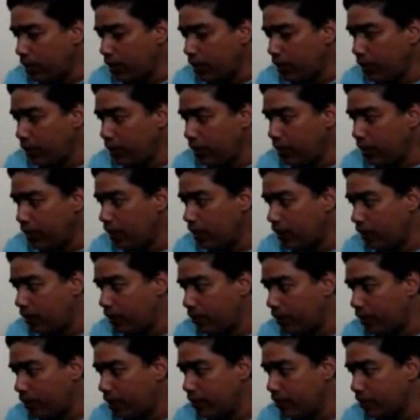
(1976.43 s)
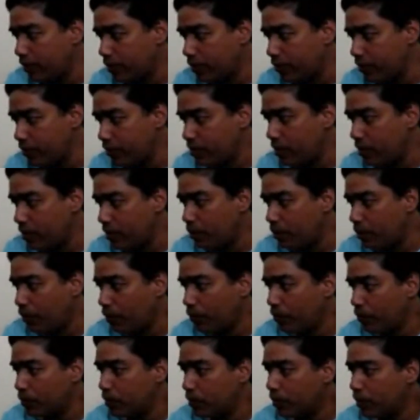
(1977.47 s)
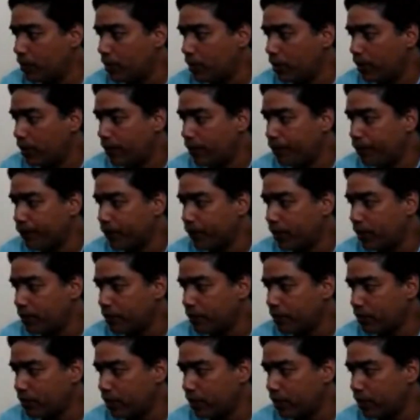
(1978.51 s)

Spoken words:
a question about ultrasonic testing.